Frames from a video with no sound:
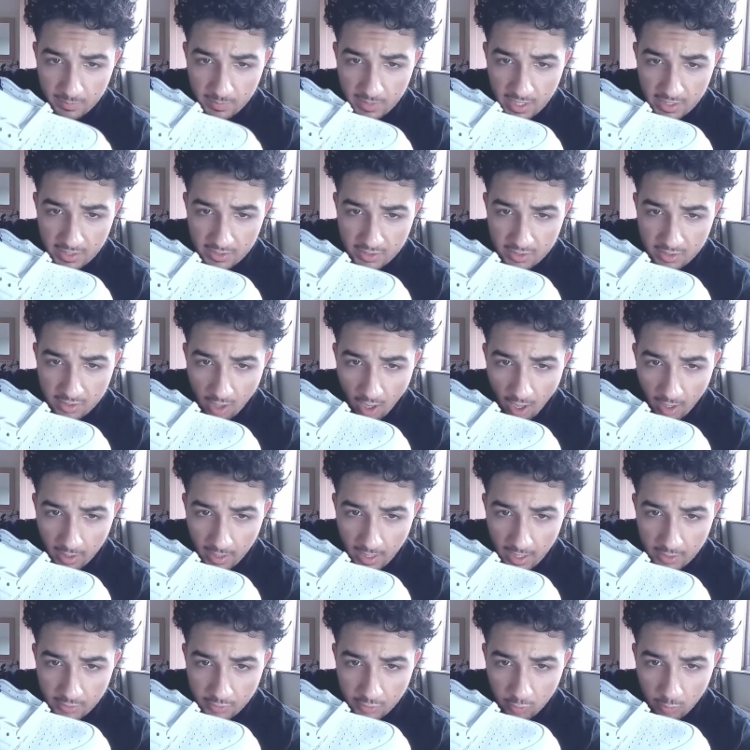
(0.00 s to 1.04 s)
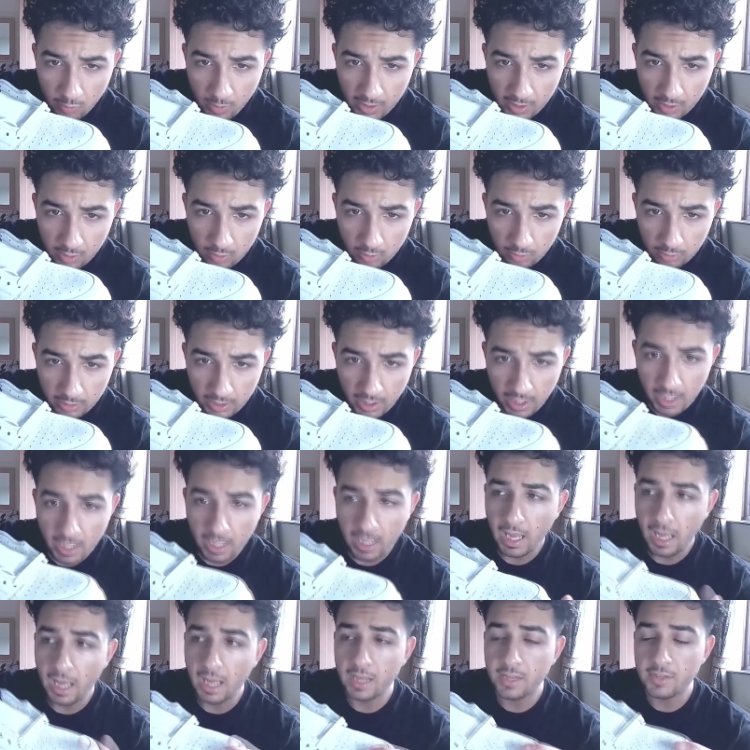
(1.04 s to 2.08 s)
but it's not as crinkled
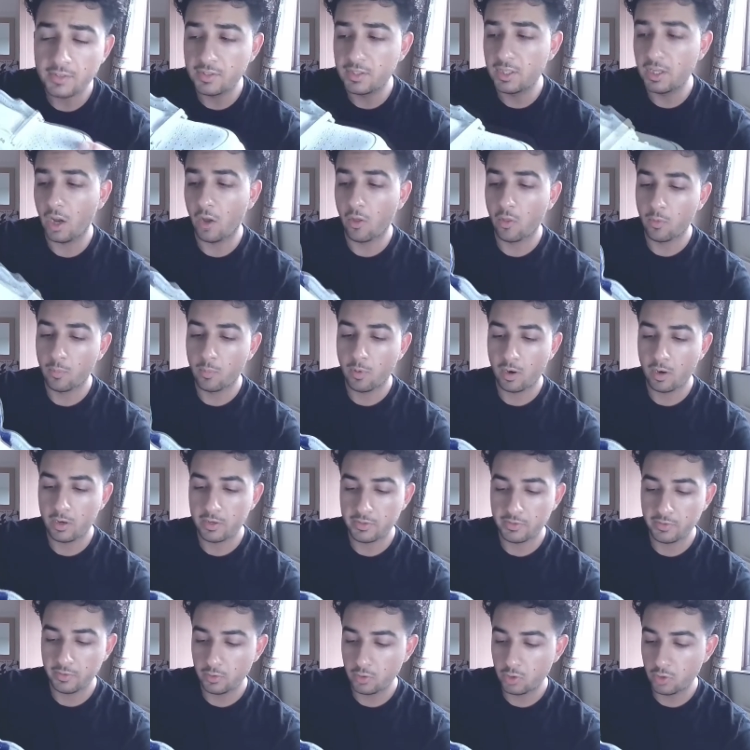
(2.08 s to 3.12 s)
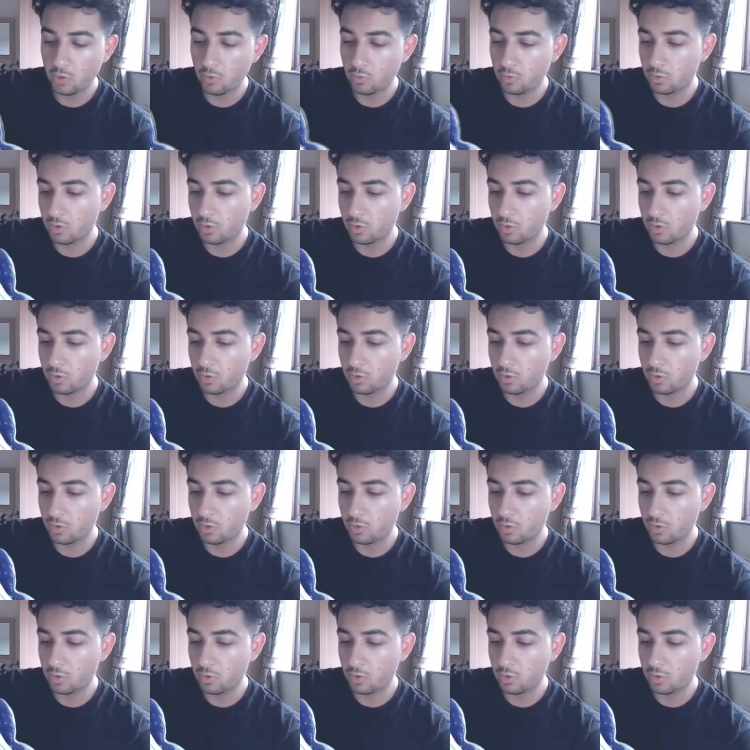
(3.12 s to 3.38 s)
as the other parts of the shoe.